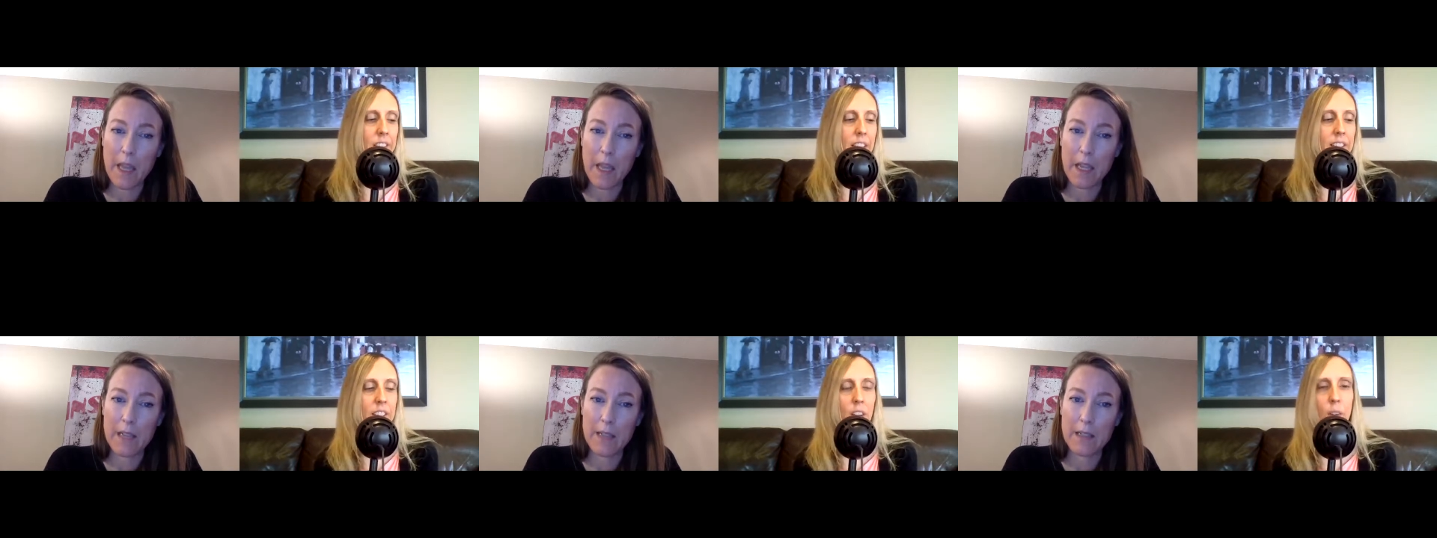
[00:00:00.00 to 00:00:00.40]

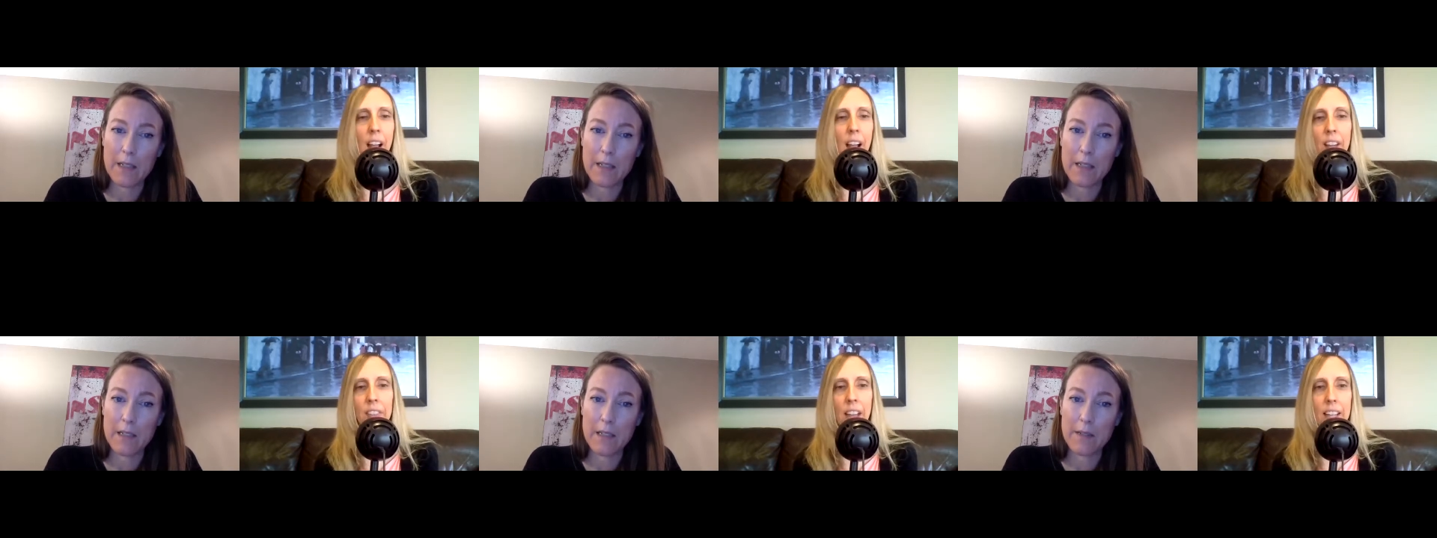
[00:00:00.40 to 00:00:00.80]
Speaker 1: they don't
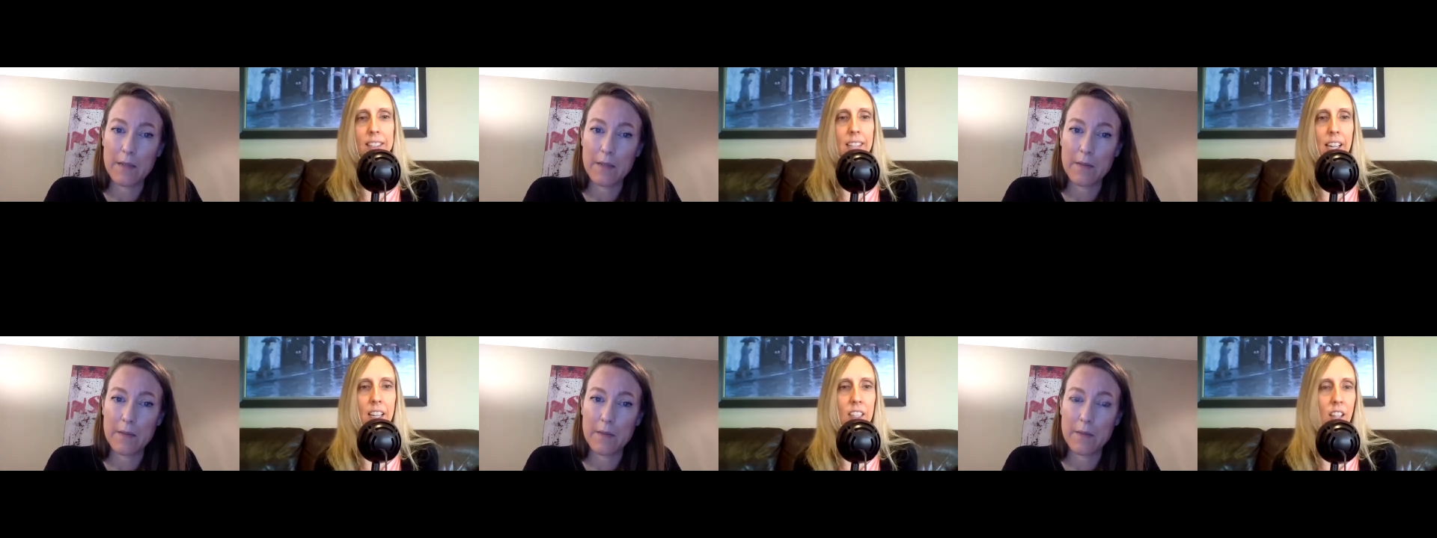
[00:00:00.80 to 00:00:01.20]
have that
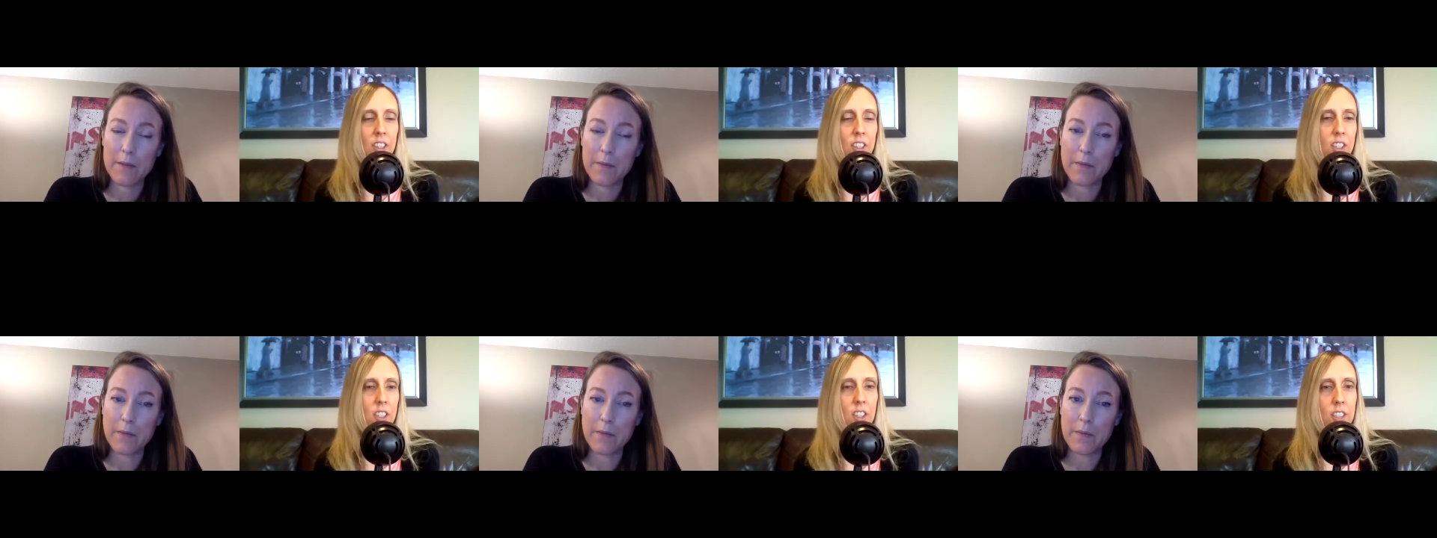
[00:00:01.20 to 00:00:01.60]

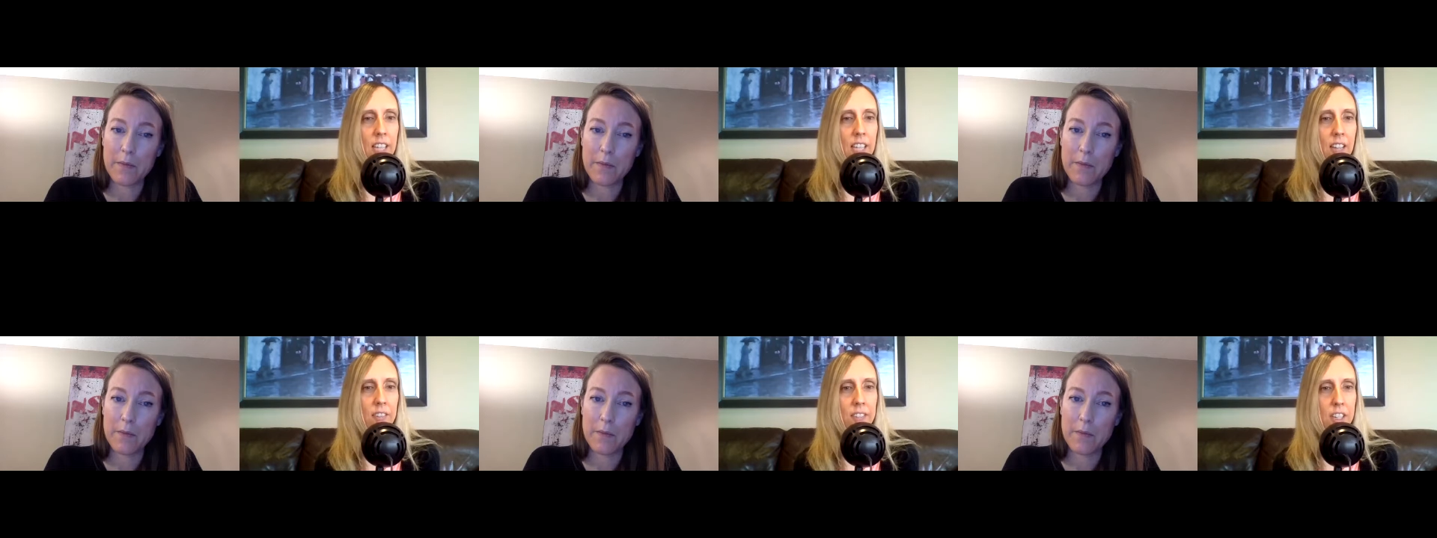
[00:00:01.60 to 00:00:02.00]
psychological
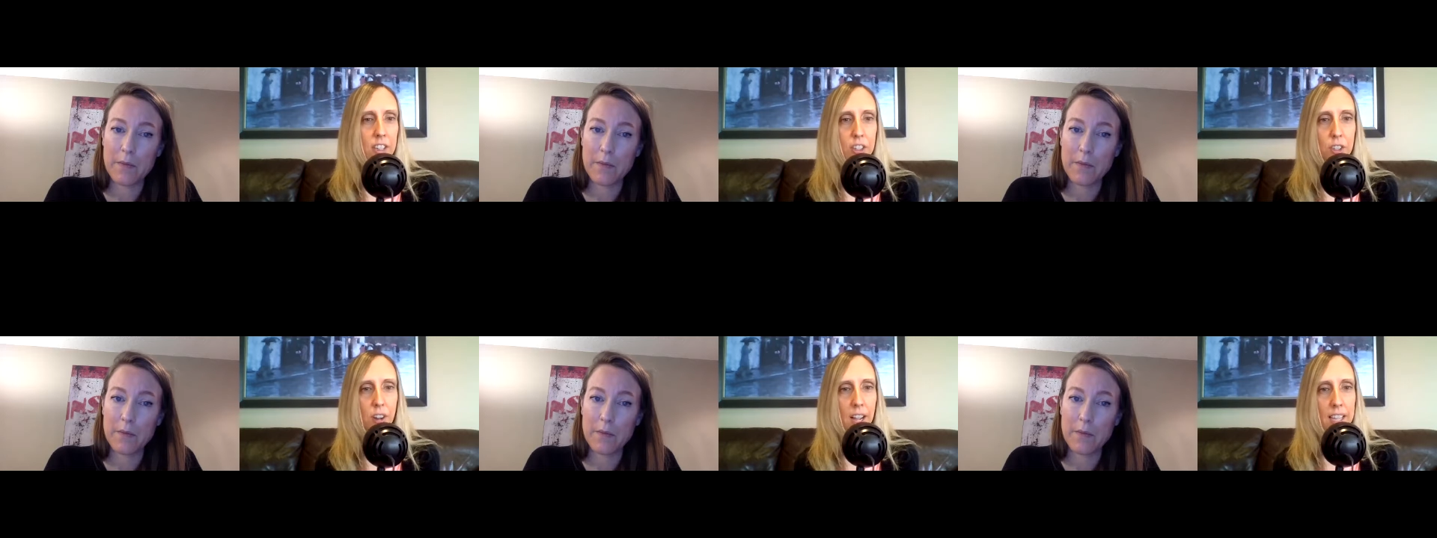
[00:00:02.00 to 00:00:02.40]
safety
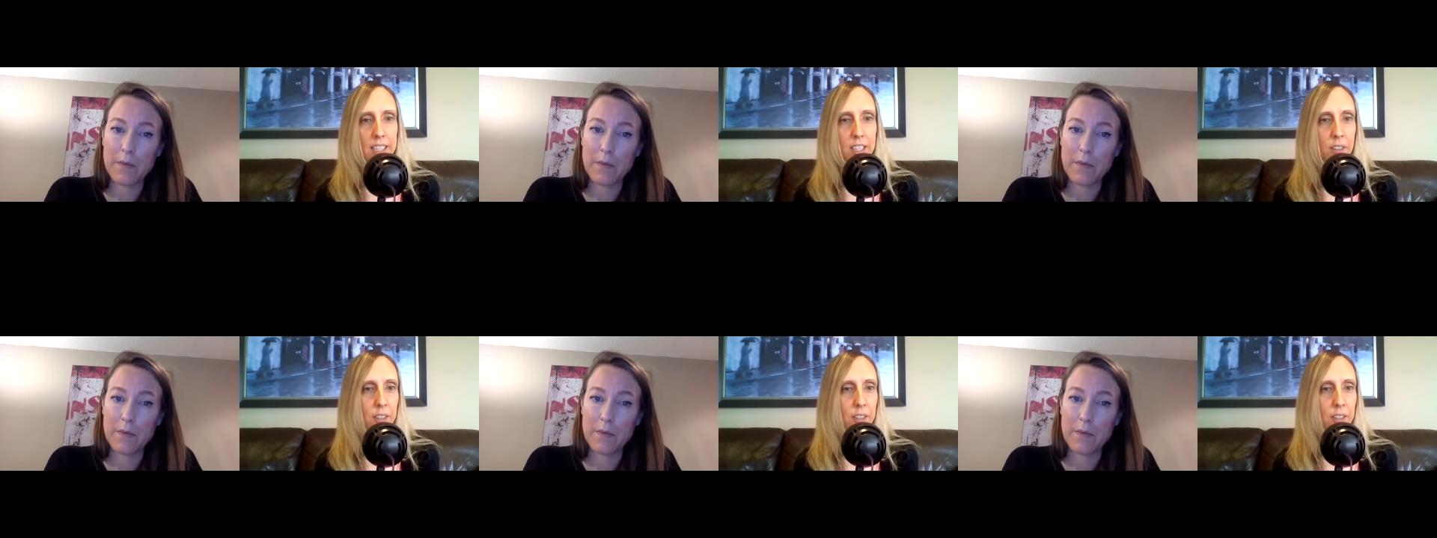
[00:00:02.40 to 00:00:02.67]
or trust.